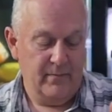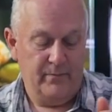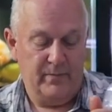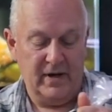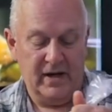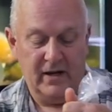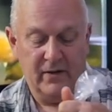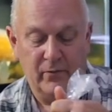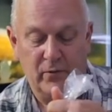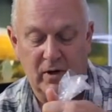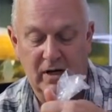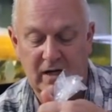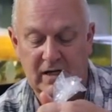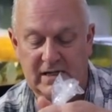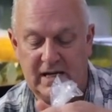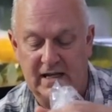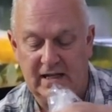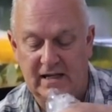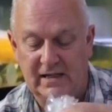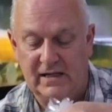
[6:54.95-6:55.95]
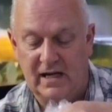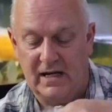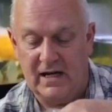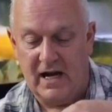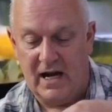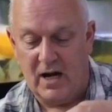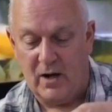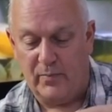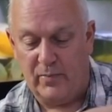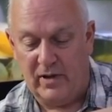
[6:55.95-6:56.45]
But we're going to take these on an
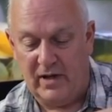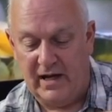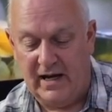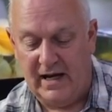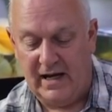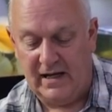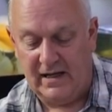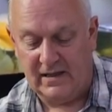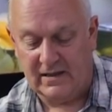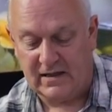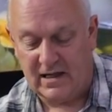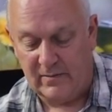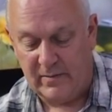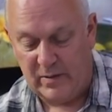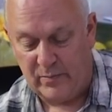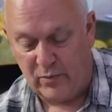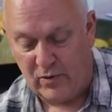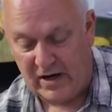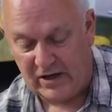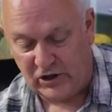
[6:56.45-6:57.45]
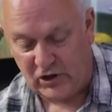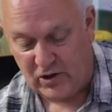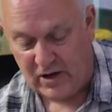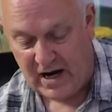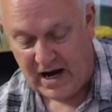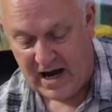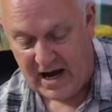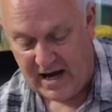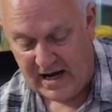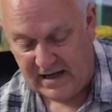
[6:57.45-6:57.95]
airplane. It's going to be
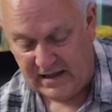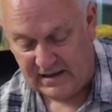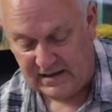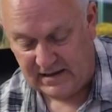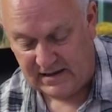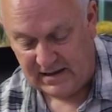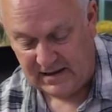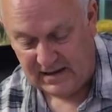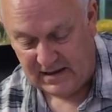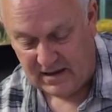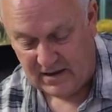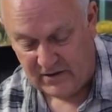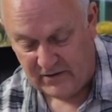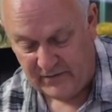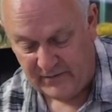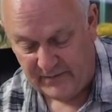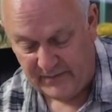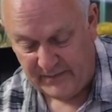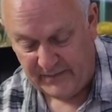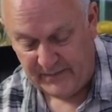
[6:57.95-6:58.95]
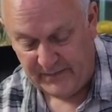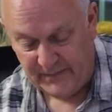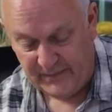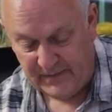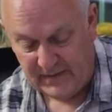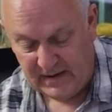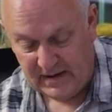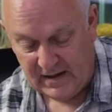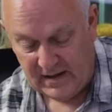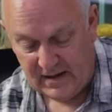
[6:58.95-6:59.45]
pressurized, you know,
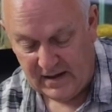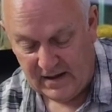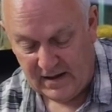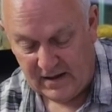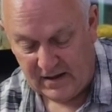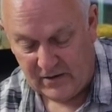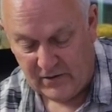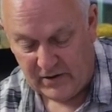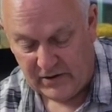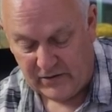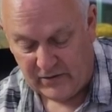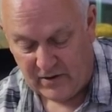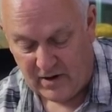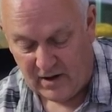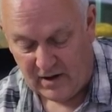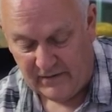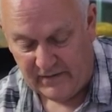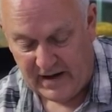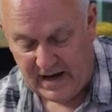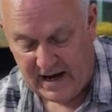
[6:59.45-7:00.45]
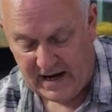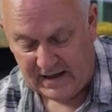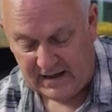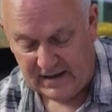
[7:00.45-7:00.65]
going through all of that.